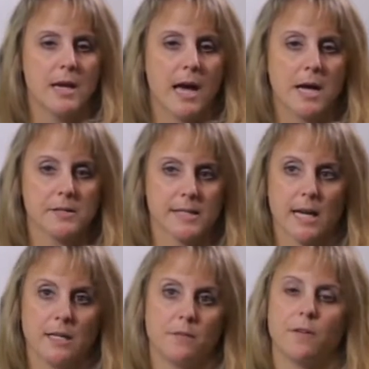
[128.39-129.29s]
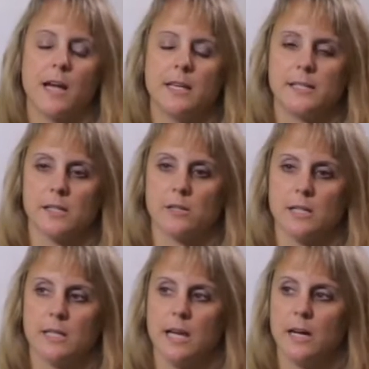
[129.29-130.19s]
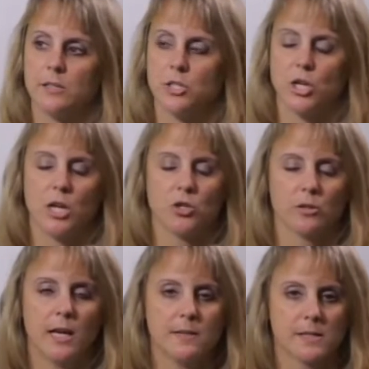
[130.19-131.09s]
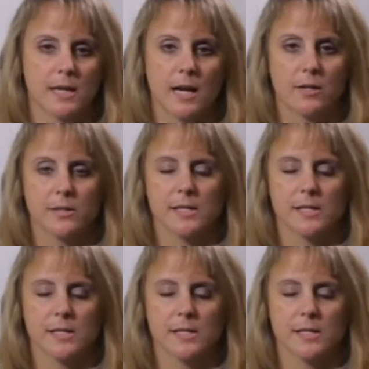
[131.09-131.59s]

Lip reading: outside advice on how to change your lifestyle,